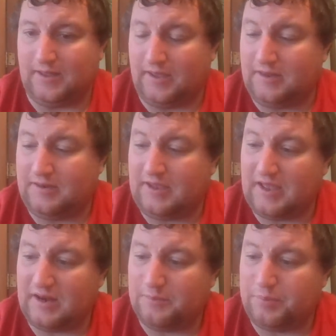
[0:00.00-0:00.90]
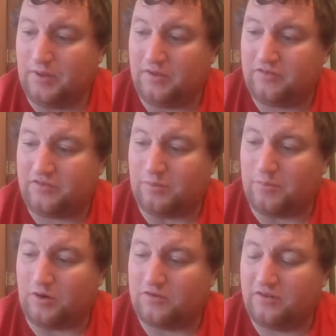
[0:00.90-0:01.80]
Indiana pushed the
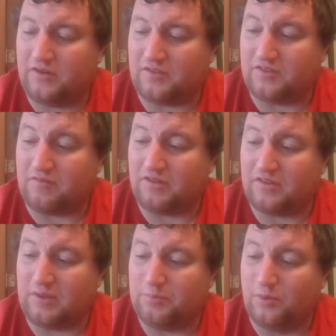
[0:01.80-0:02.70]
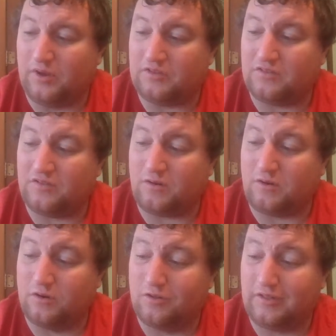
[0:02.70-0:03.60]
margin to 17 points
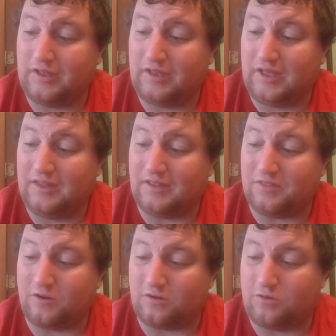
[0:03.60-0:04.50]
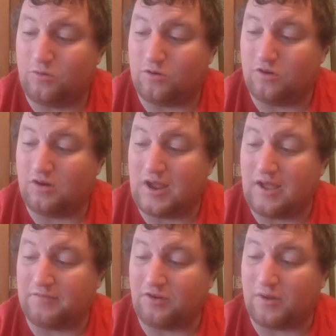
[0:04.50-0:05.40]
early in the third quarter
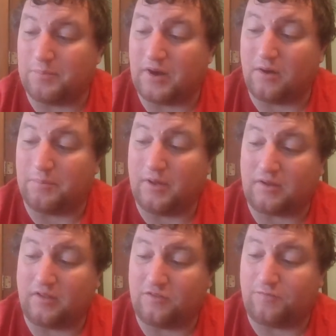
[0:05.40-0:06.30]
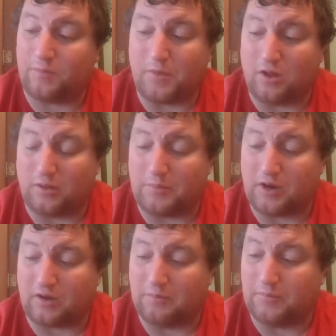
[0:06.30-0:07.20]
after a pair of buckets from
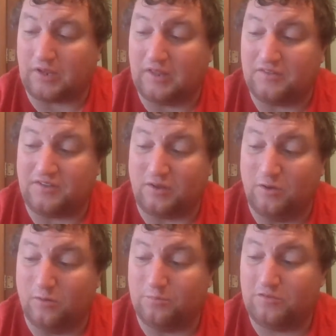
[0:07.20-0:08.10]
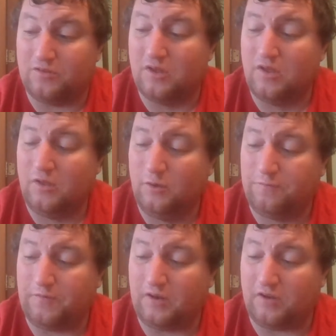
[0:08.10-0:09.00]
All-American Mackenzie Holmes,
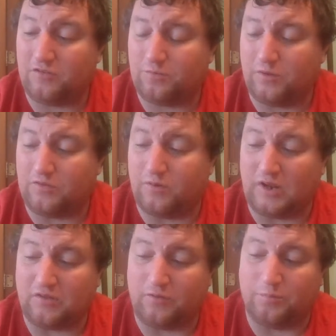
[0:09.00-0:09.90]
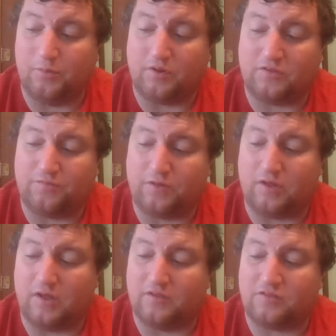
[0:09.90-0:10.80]
who finished with 22 points for the
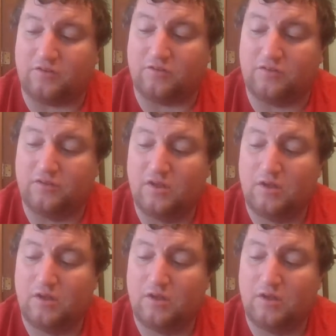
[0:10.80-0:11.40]
Hoosiers,